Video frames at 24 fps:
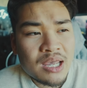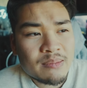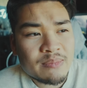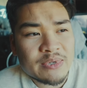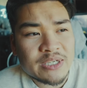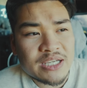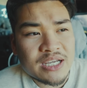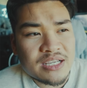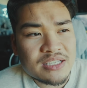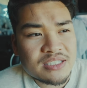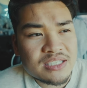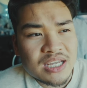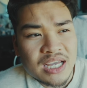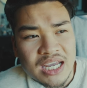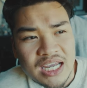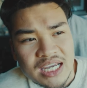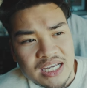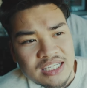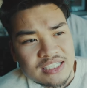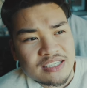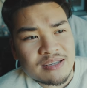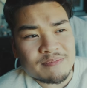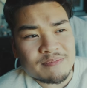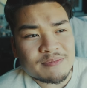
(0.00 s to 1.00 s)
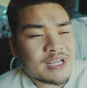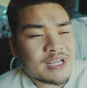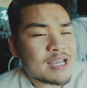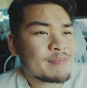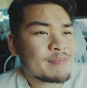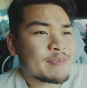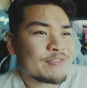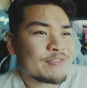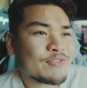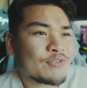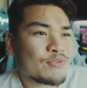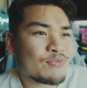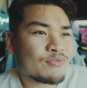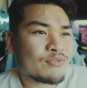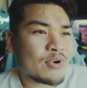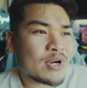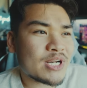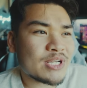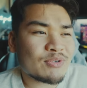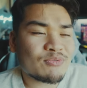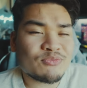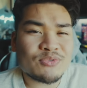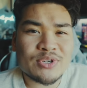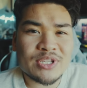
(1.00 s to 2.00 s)
Because sometimes if you
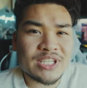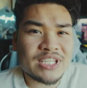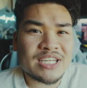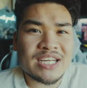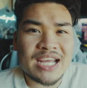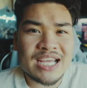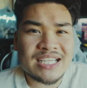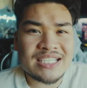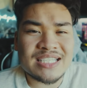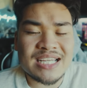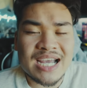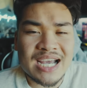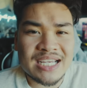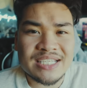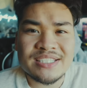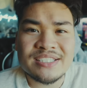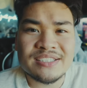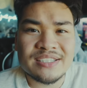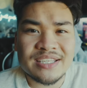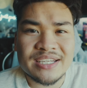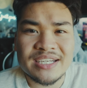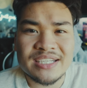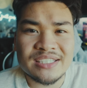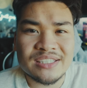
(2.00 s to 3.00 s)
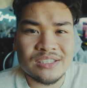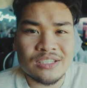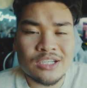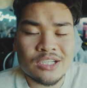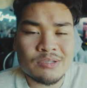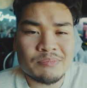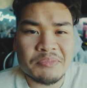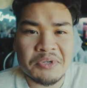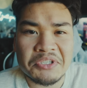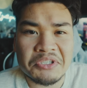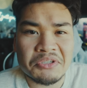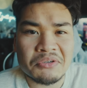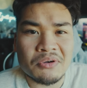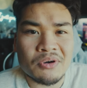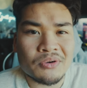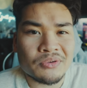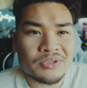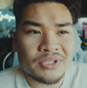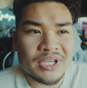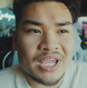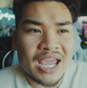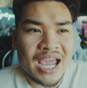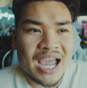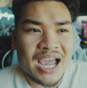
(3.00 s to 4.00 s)
run a really nice isolated look but you
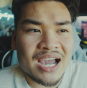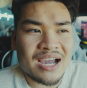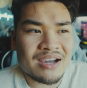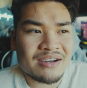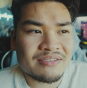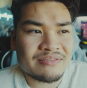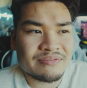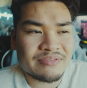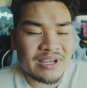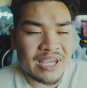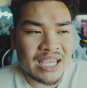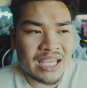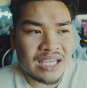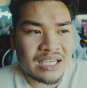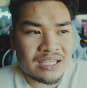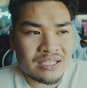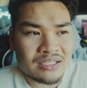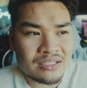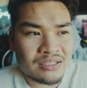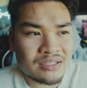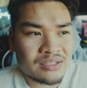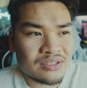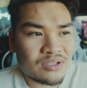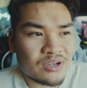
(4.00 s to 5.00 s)
only have a